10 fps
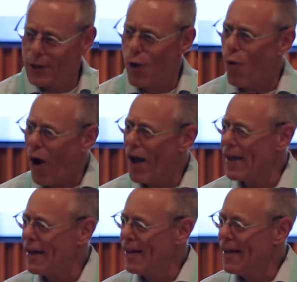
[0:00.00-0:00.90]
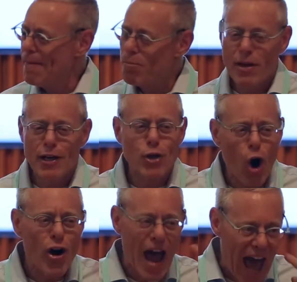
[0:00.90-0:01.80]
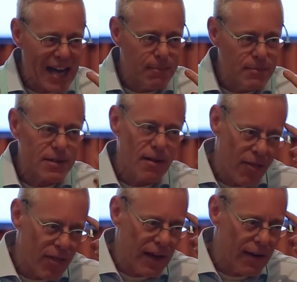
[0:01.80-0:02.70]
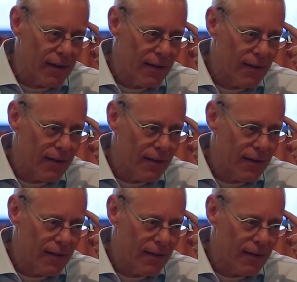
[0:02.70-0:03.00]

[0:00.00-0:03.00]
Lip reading: Do you know why? Because our atoms think,